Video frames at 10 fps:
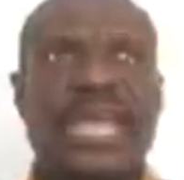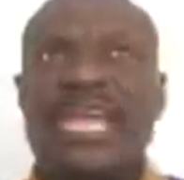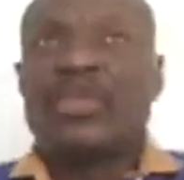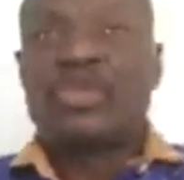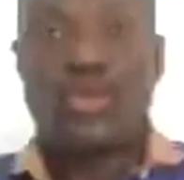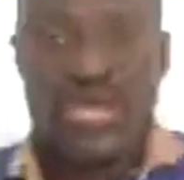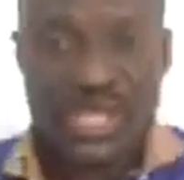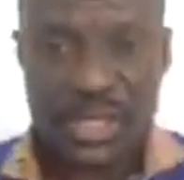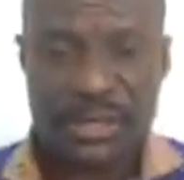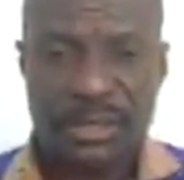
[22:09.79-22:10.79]

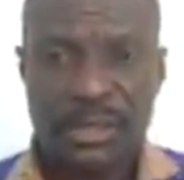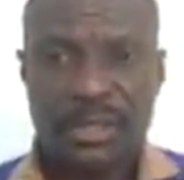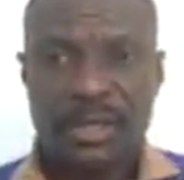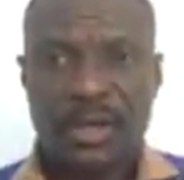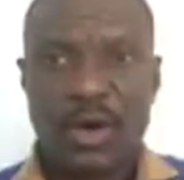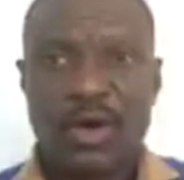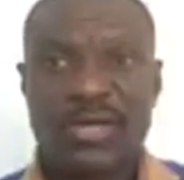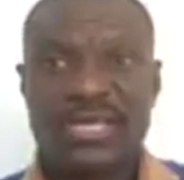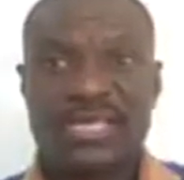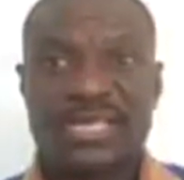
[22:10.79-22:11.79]
intuition,
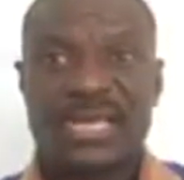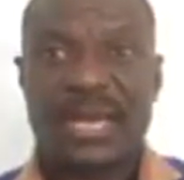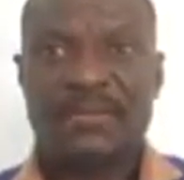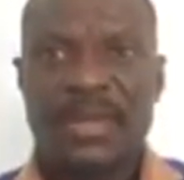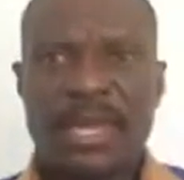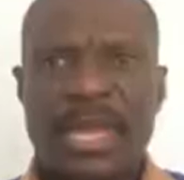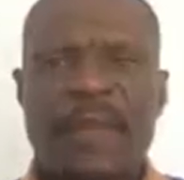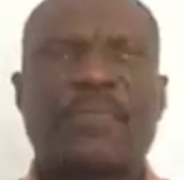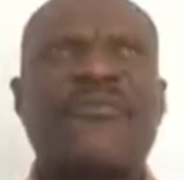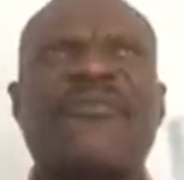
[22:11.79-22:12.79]
or this is a,
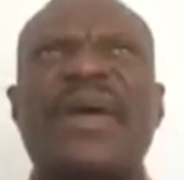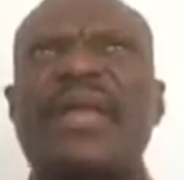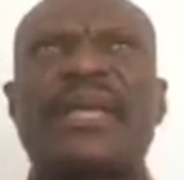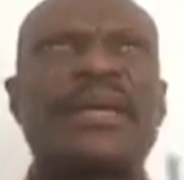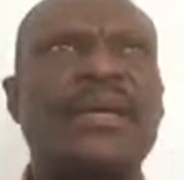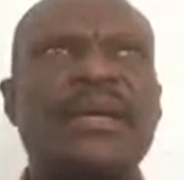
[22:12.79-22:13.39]
a prophetic